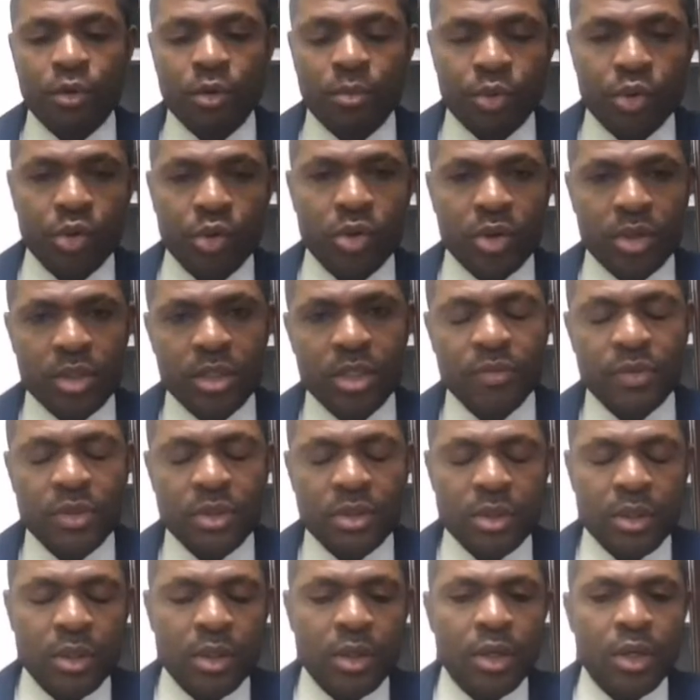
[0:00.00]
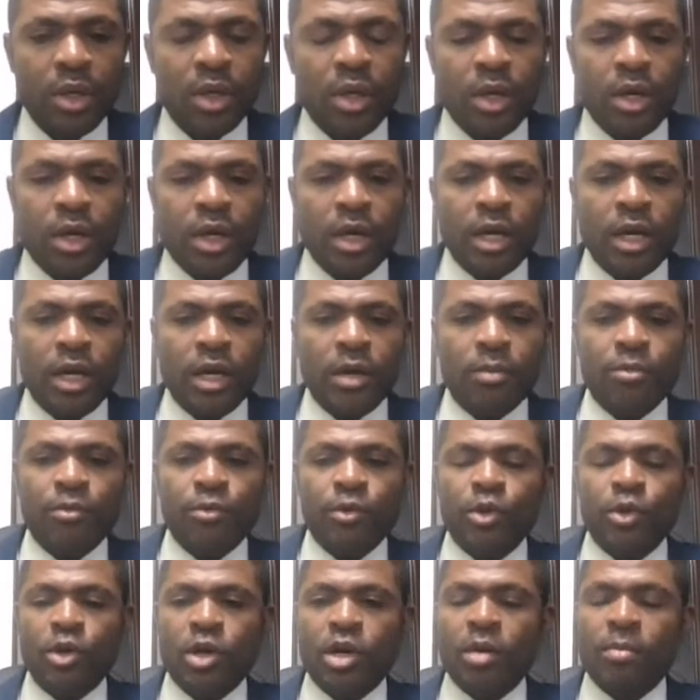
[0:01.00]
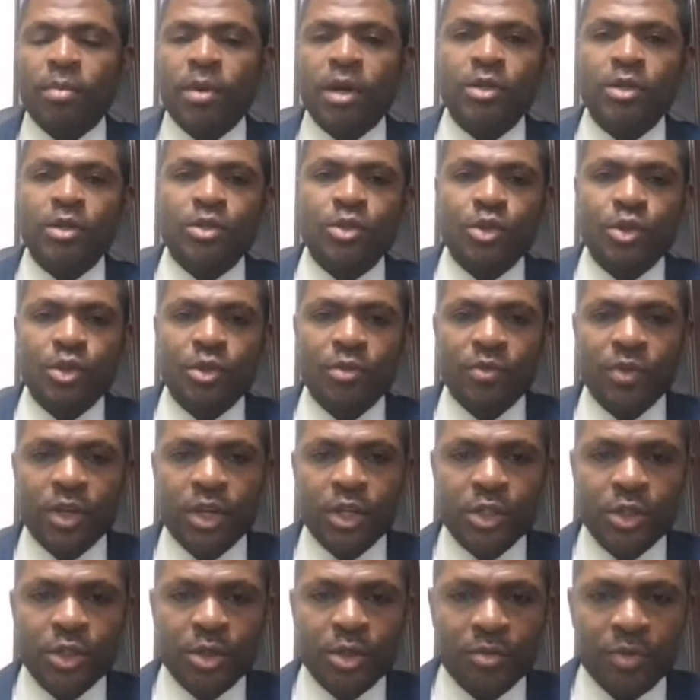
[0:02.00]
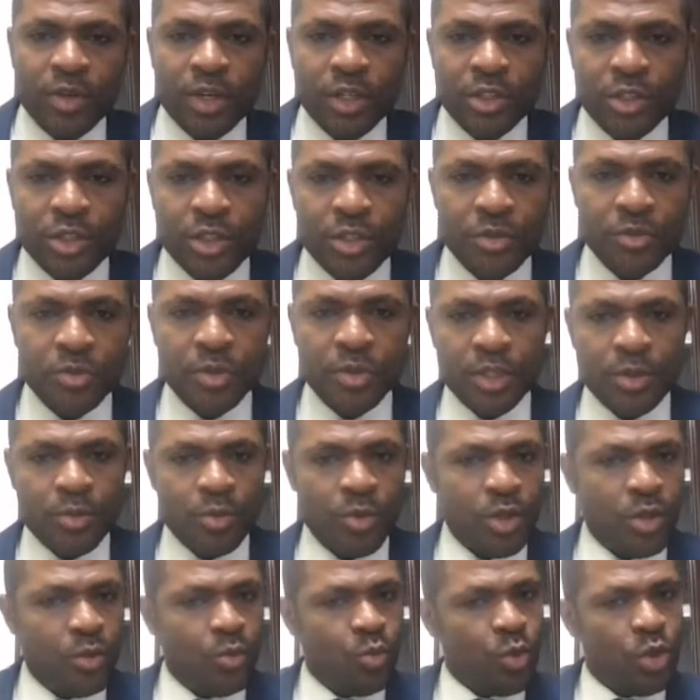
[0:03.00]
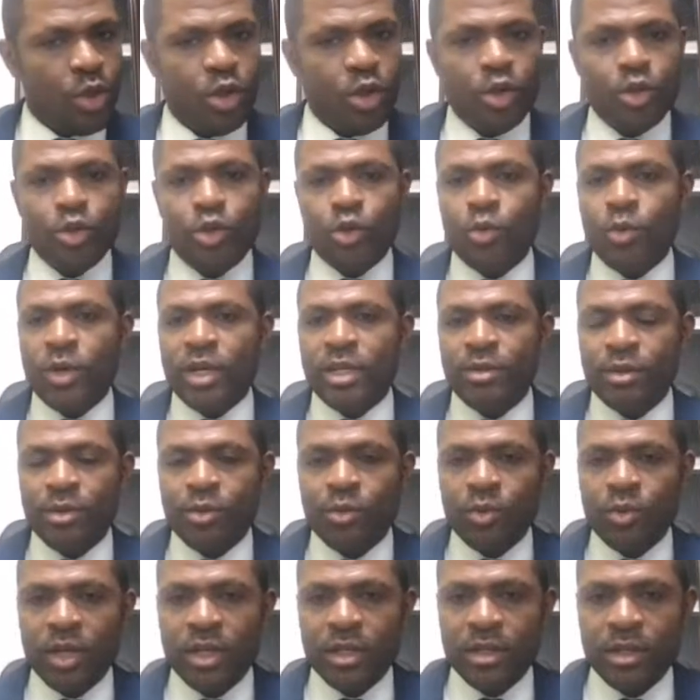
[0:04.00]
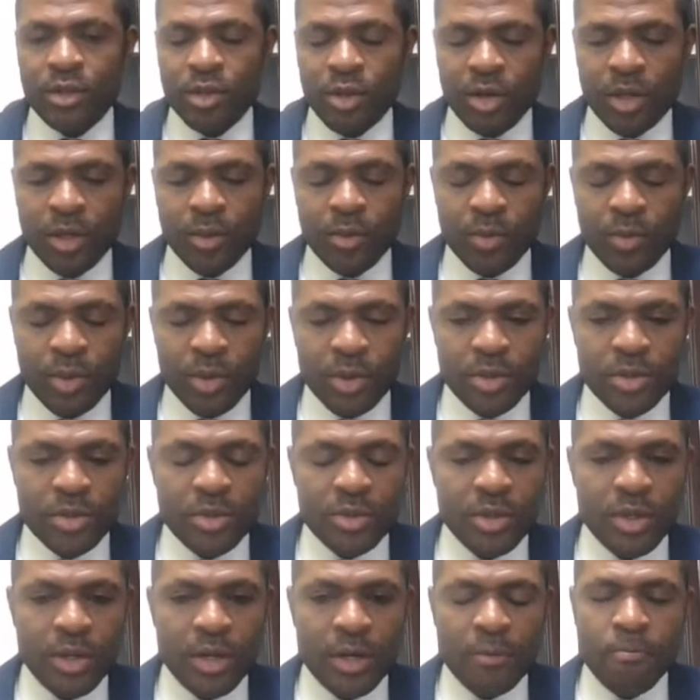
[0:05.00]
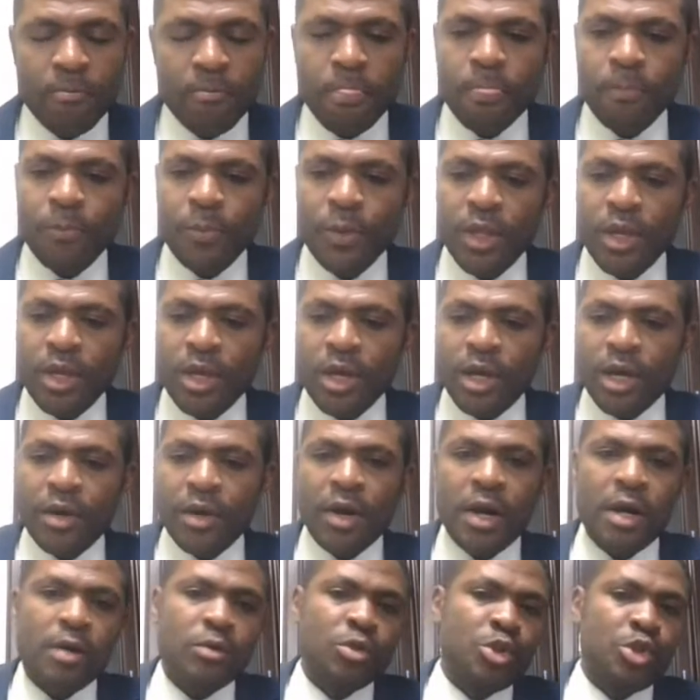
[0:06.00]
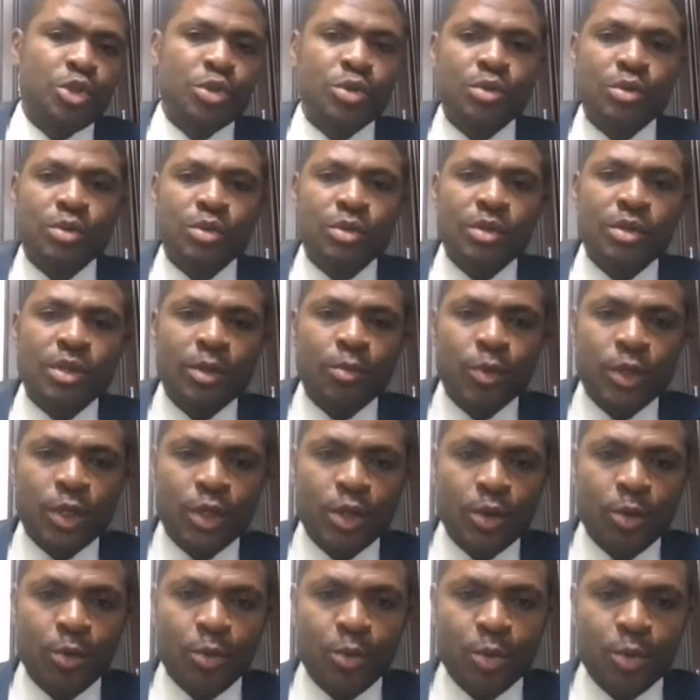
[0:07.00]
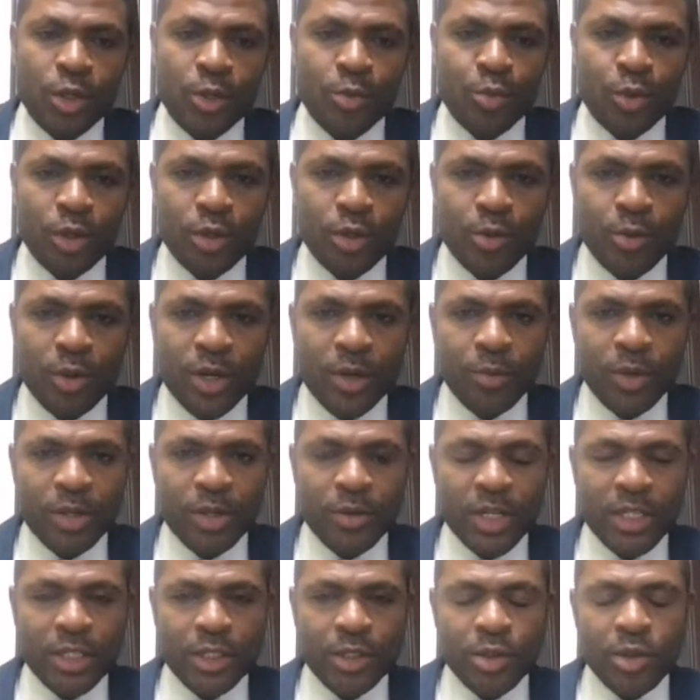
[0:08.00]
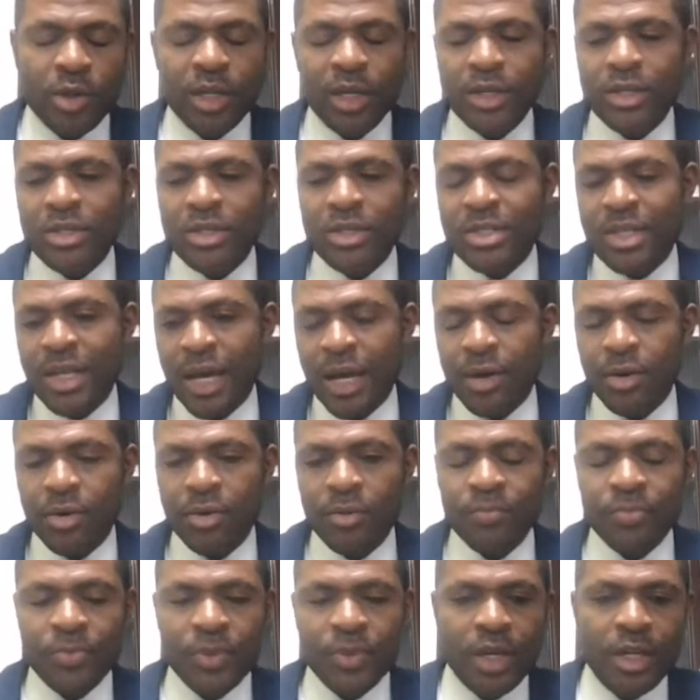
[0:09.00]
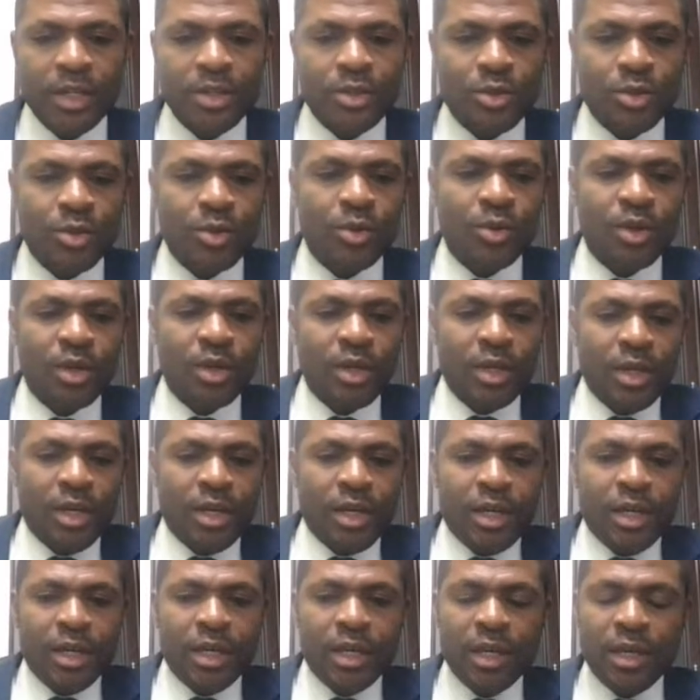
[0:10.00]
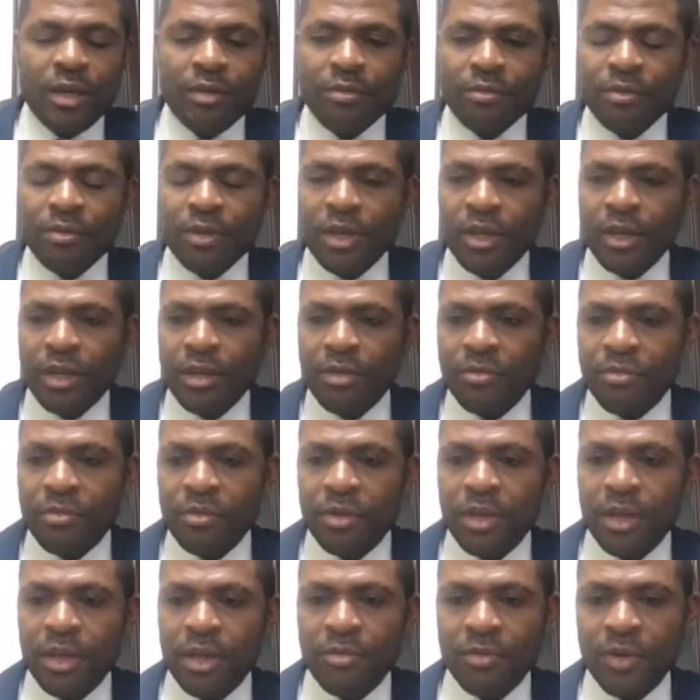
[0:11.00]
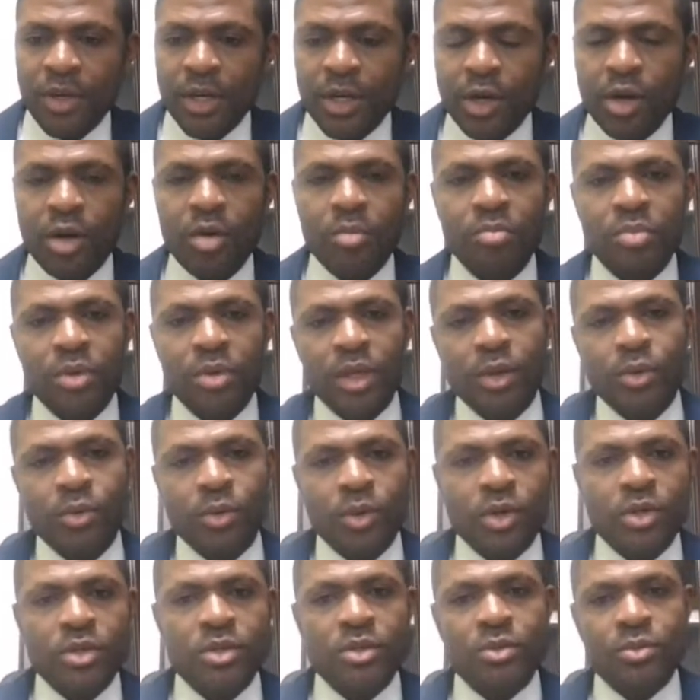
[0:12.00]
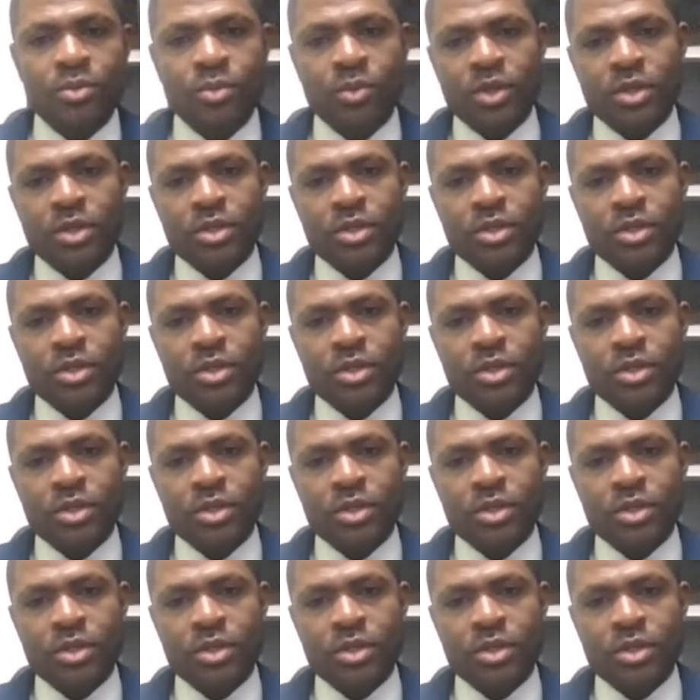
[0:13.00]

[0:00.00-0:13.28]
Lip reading: productivity. If we talk about unification of exchange rates, we all know where the dollar was around June, and we know where the dollar is now. And so if a company was